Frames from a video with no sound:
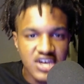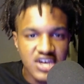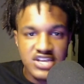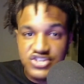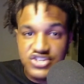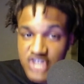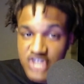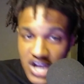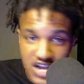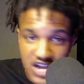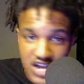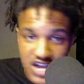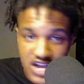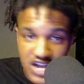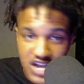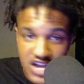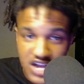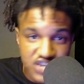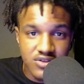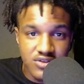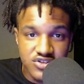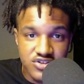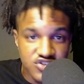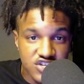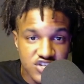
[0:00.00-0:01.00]
Josh
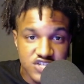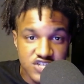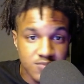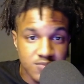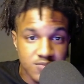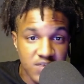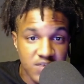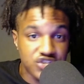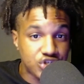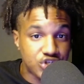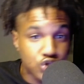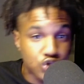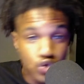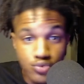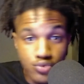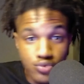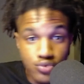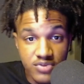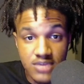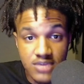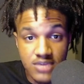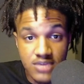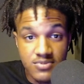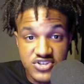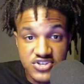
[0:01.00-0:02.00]
Allen just makes too many
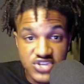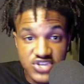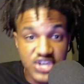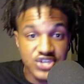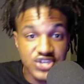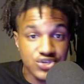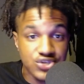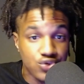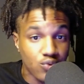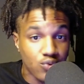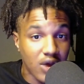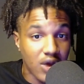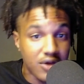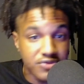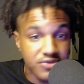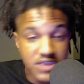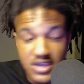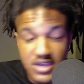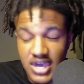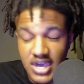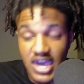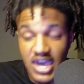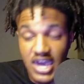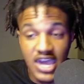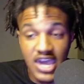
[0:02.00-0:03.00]
mistakes throughout the
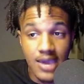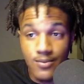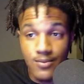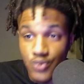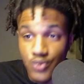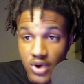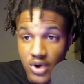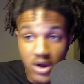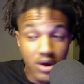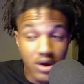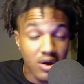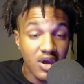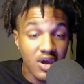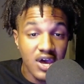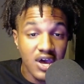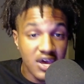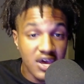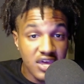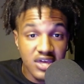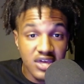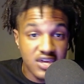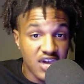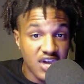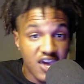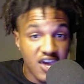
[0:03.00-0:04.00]
game where he
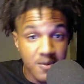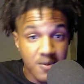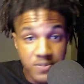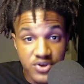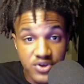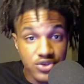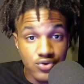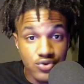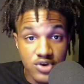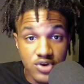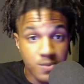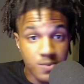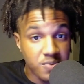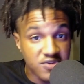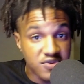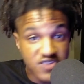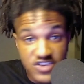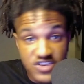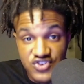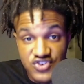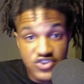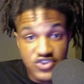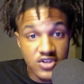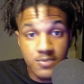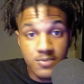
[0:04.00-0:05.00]
can't put you in
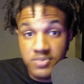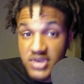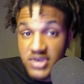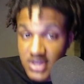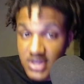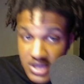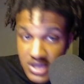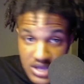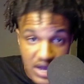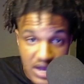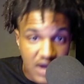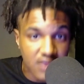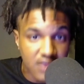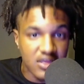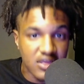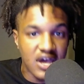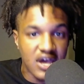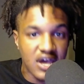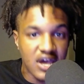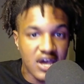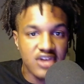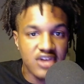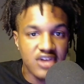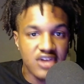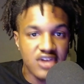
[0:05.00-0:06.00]
position to beat a guy like
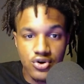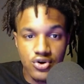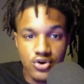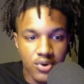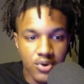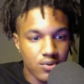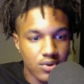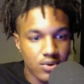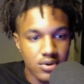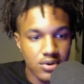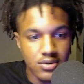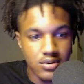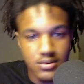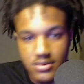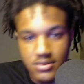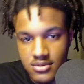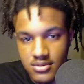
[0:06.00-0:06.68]
Joe Burrow.